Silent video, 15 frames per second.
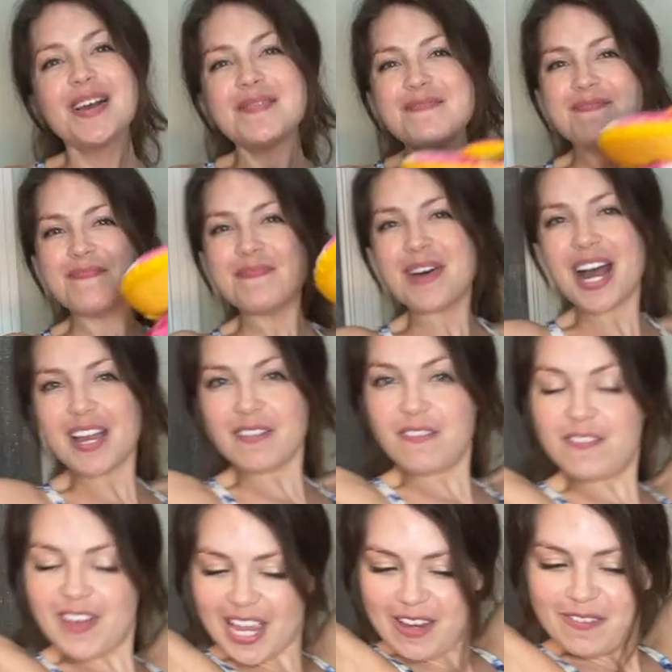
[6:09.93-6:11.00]
My
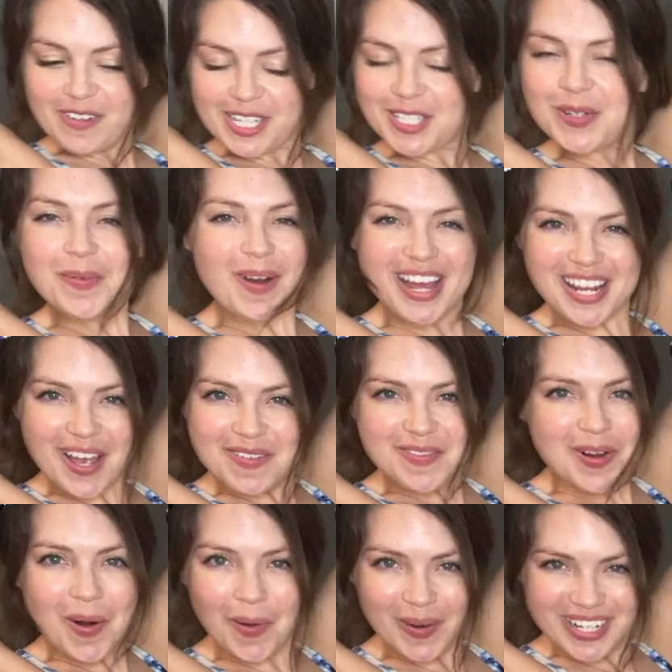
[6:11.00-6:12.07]
favorite one, of
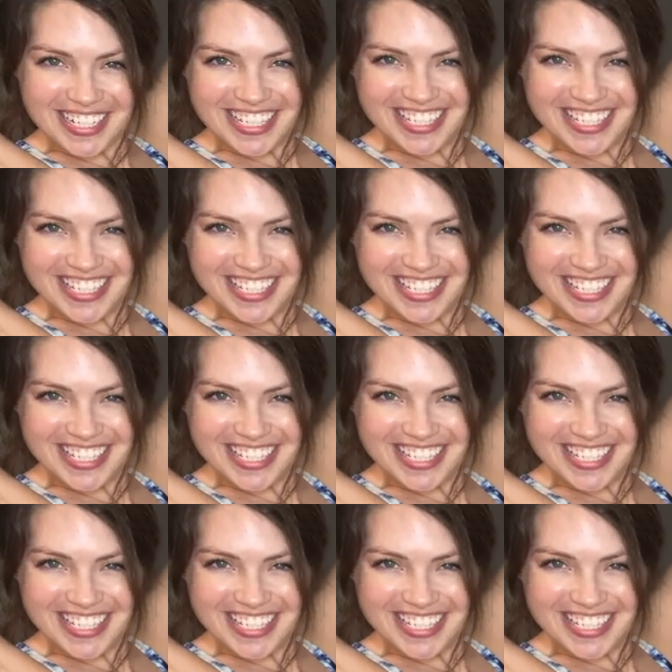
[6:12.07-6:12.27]
course.